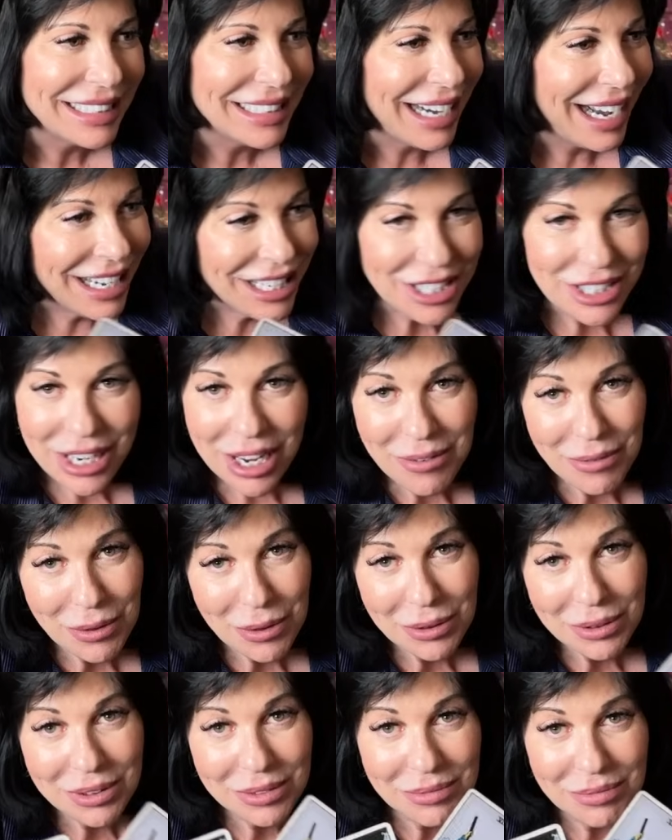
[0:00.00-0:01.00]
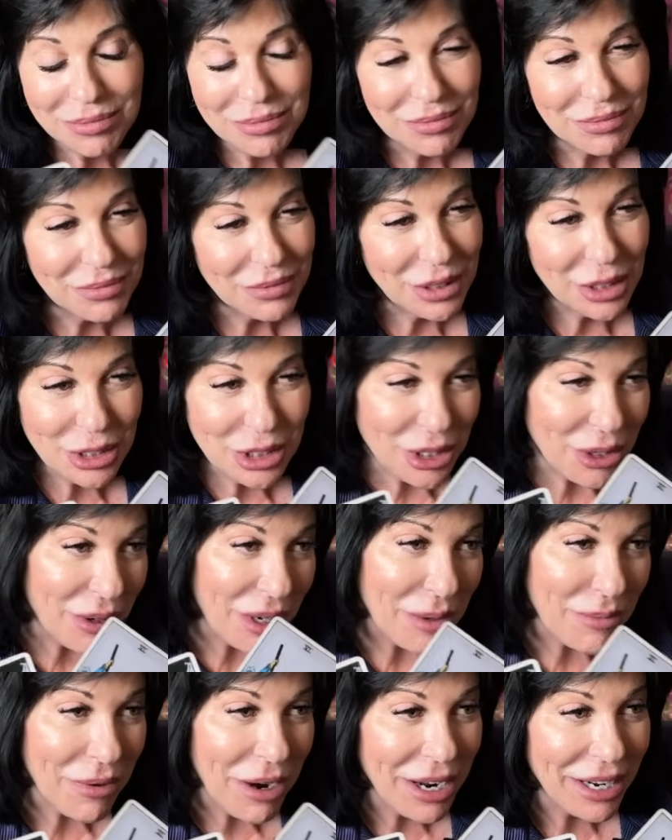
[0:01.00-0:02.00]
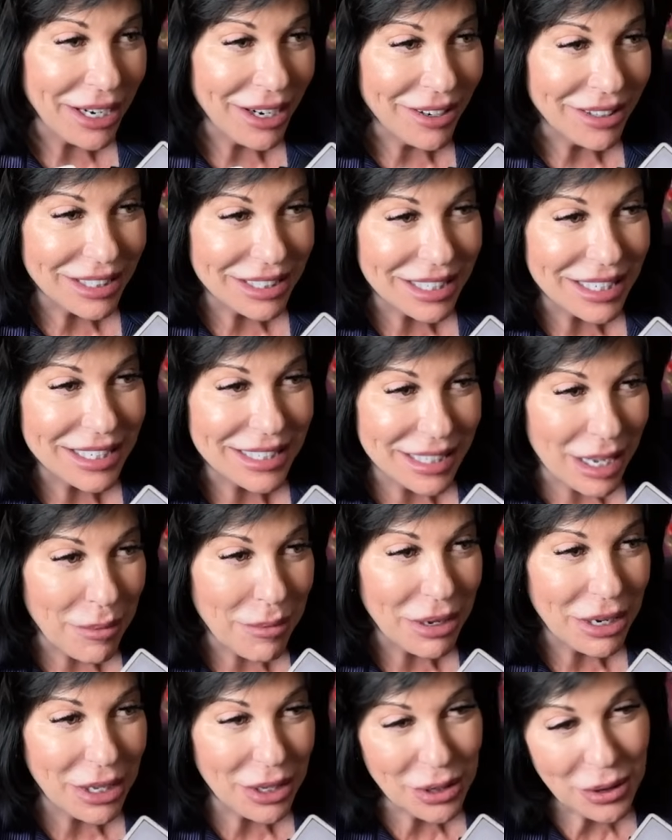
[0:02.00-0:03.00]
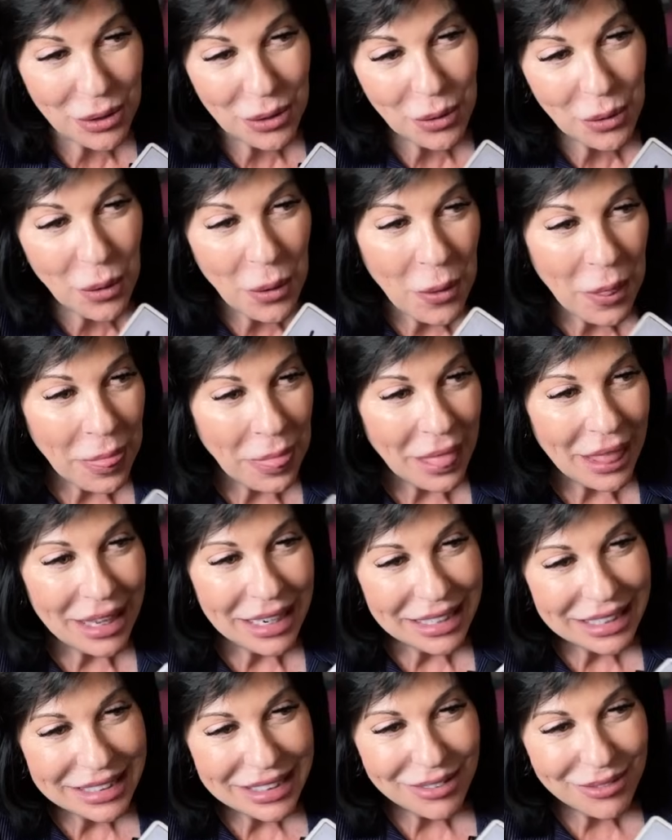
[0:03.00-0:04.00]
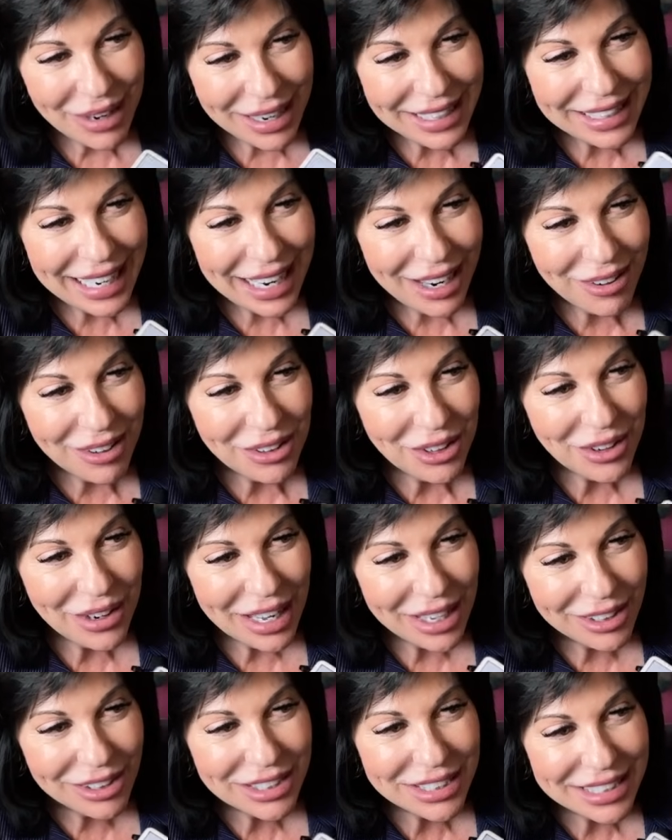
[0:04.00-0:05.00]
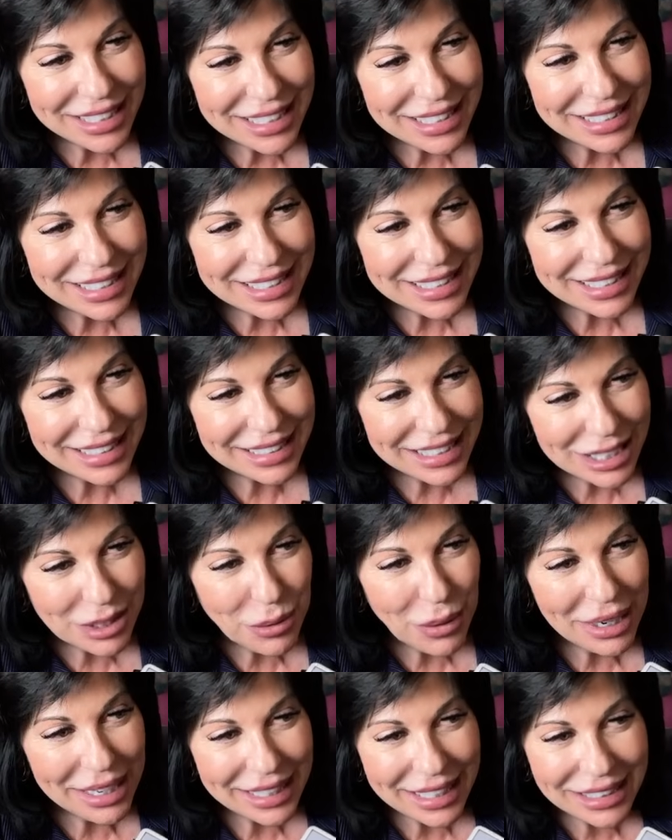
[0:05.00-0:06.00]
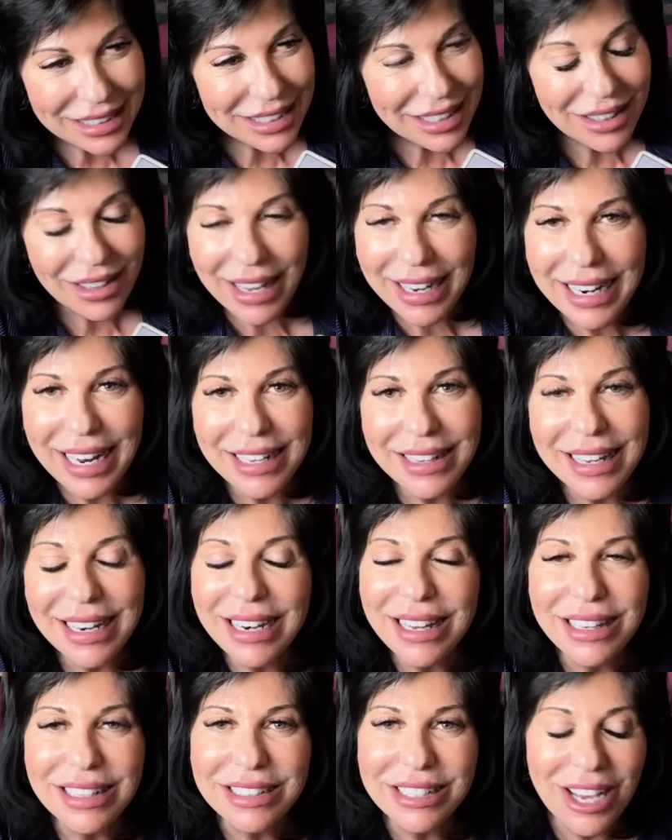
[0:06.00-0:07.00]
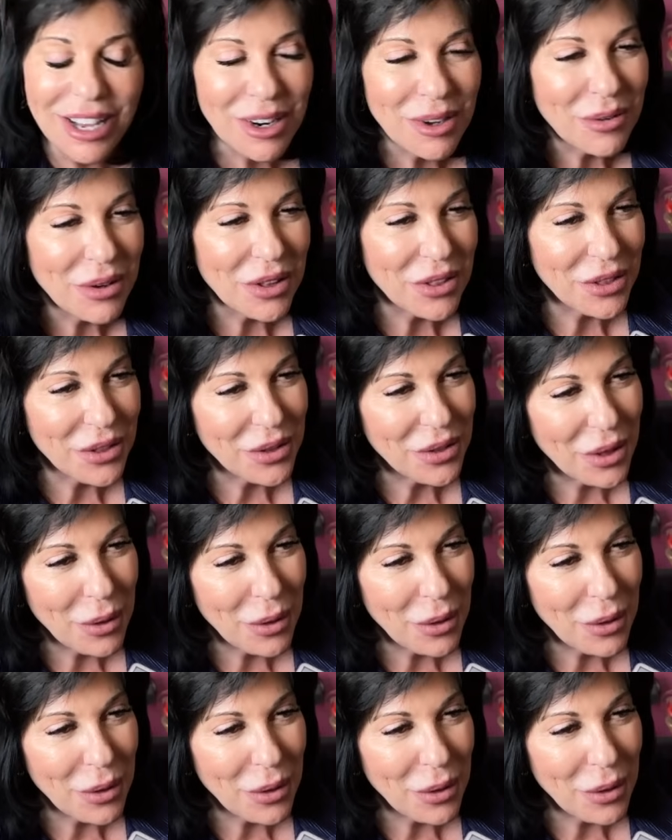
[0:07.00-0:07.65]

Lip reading: I shuffled. You're showing up right here. This is somebody who, right now in their energies, is they just want to get to the light at the end of the tunnel with you.